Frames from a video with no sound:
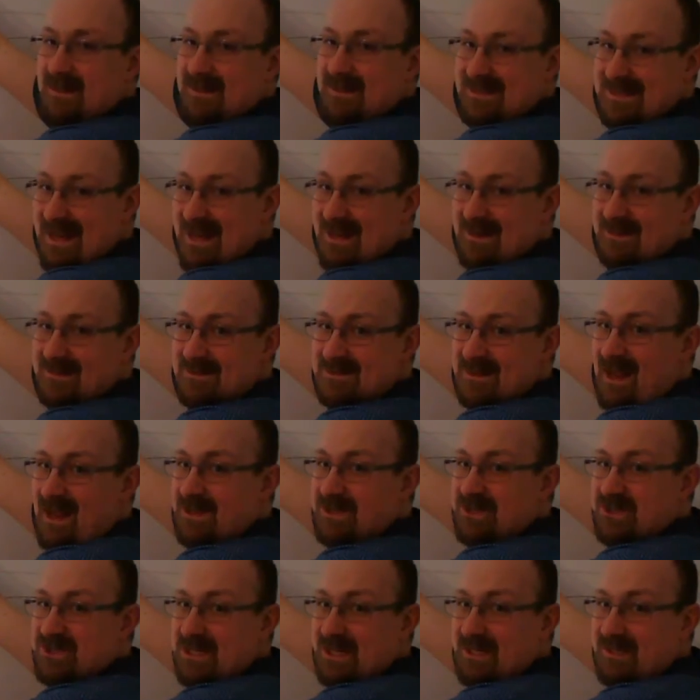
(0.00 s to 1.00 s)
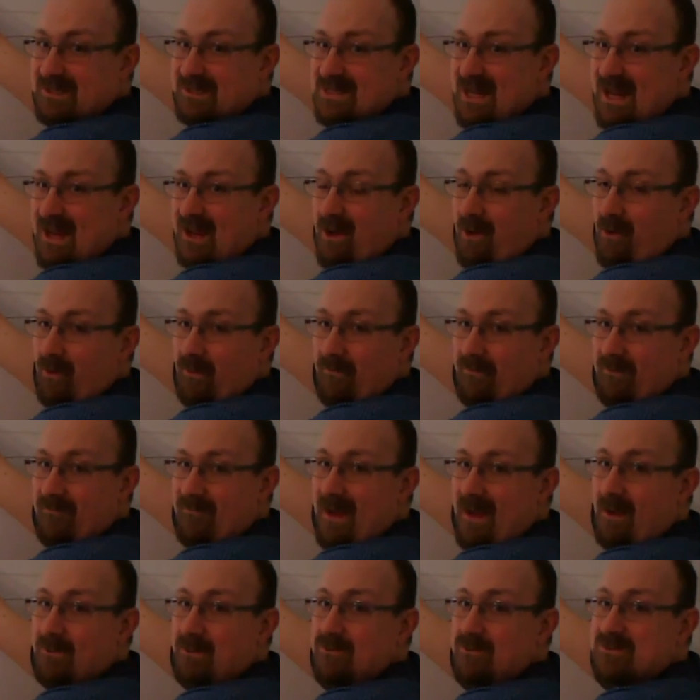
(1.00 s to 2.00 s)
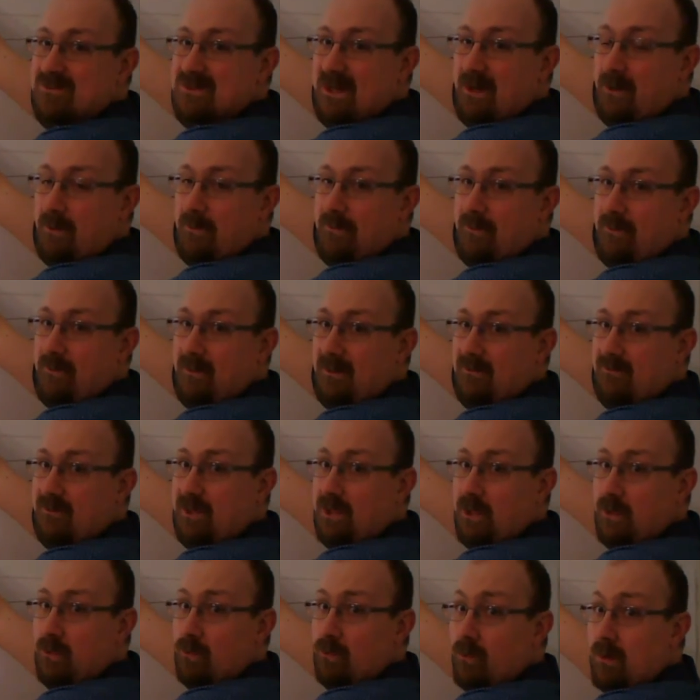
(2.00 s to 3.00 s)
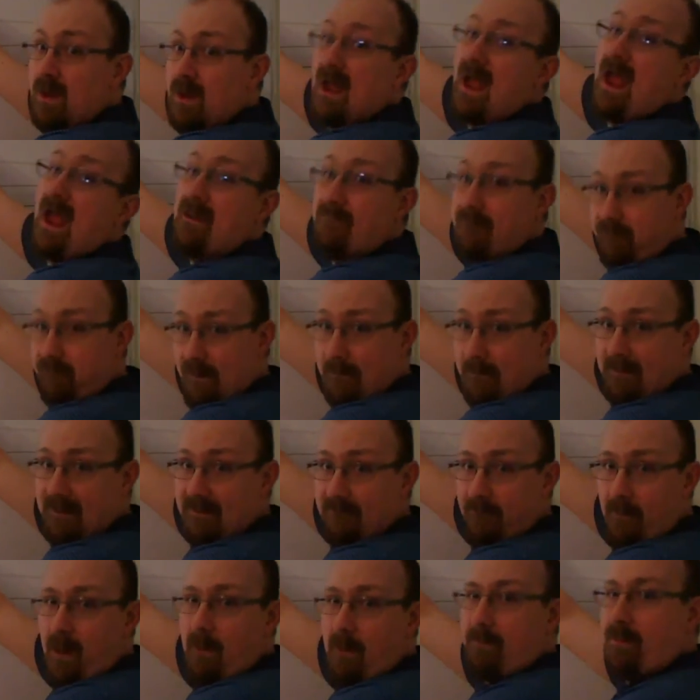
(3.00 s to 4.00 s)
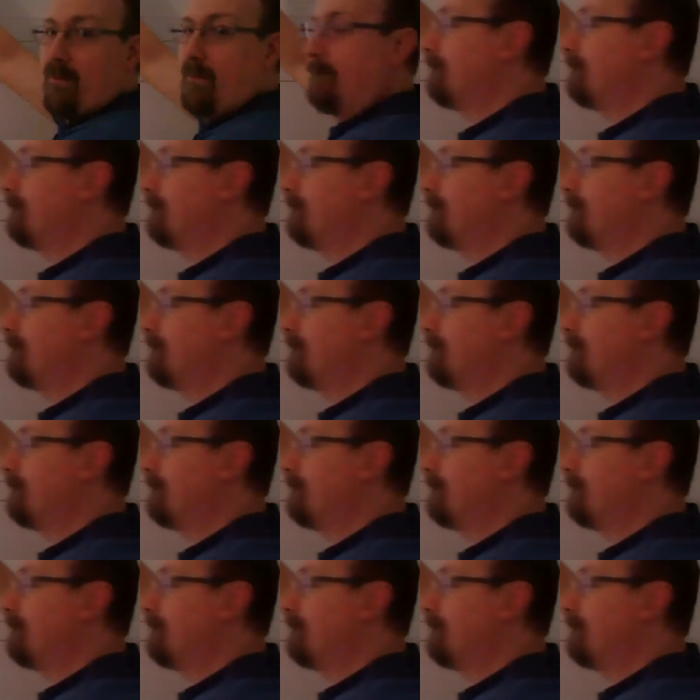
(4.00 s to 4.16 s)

intense. I just need to take all of the values here underneath Q and flippity-flop